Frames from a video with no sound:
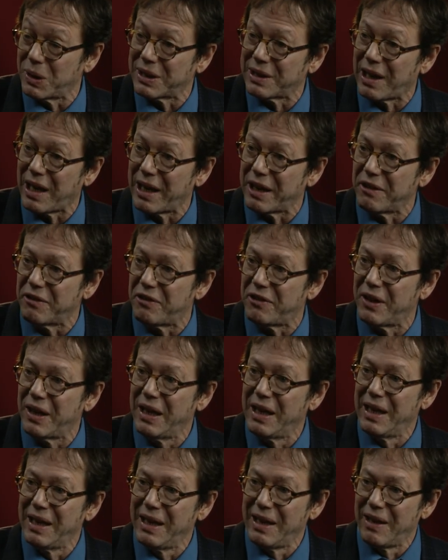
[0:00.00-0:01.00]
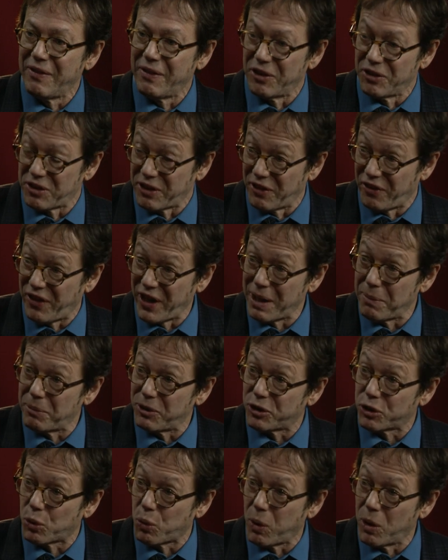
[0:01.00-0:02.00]
in life. There's the
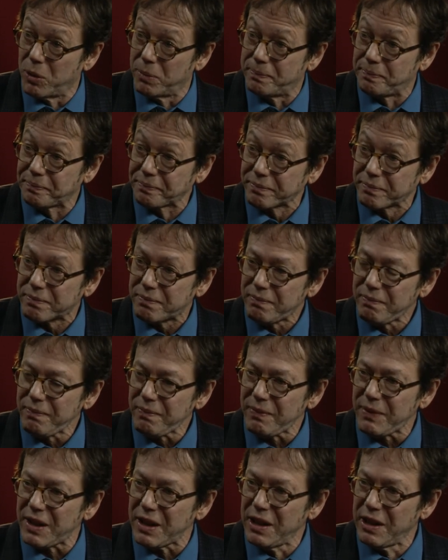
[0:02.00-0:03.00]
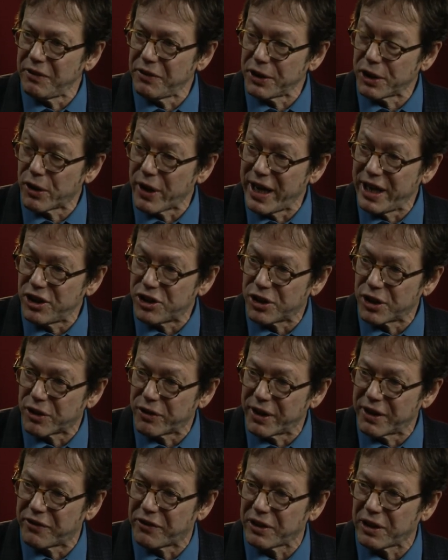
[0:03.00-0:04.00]
famous quote of the ancient
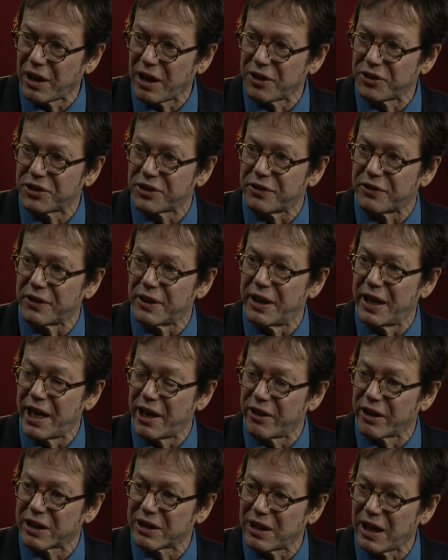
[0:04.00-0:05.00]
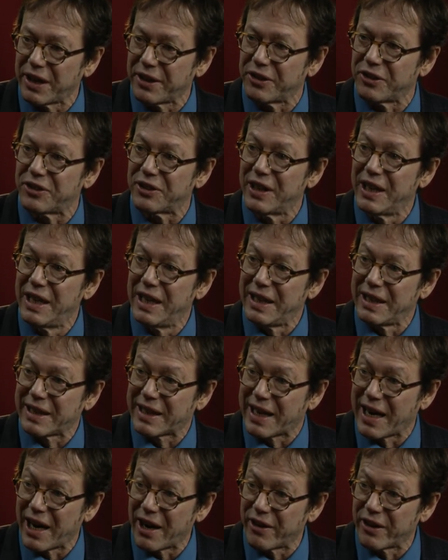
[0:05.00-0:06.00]
Greek philosopher Heraclitus,
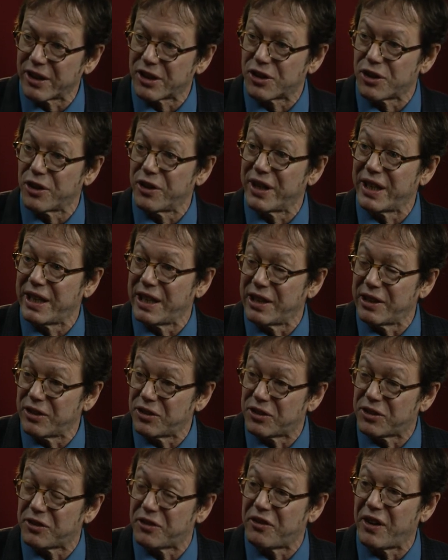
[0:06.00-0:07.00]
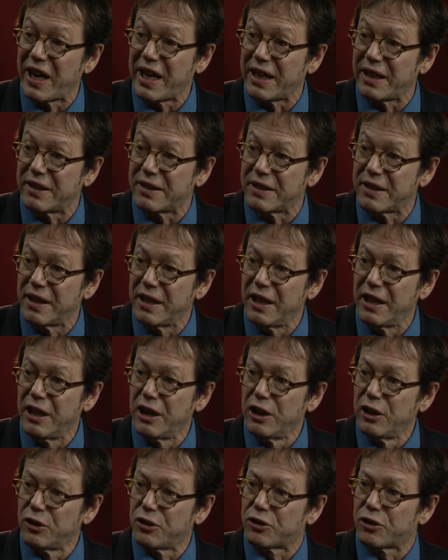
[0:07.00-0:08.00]
character is fate.
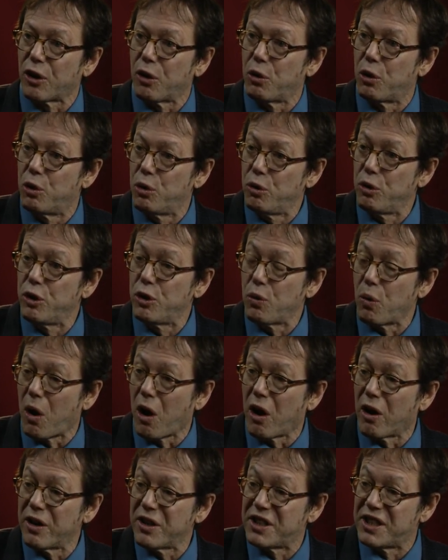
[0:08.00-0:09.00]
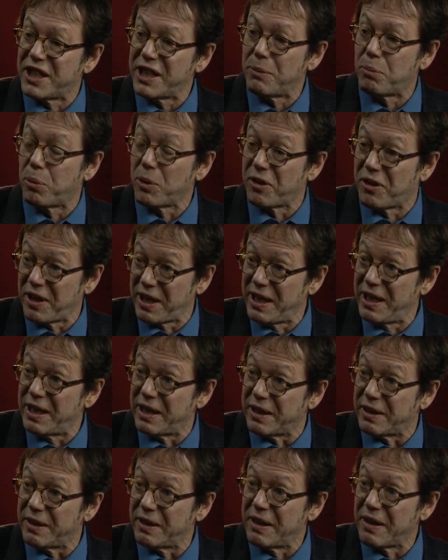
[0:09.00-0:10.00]
So who you are deep
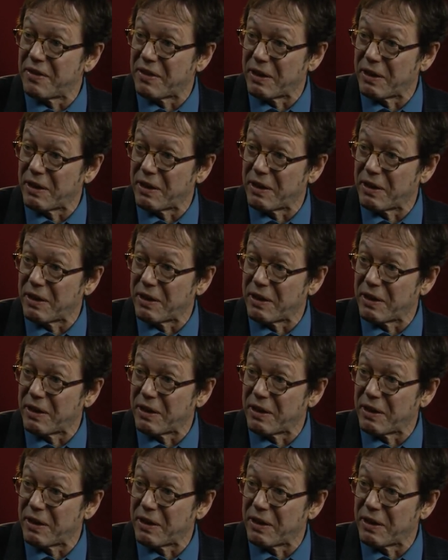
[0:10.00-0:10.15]
within,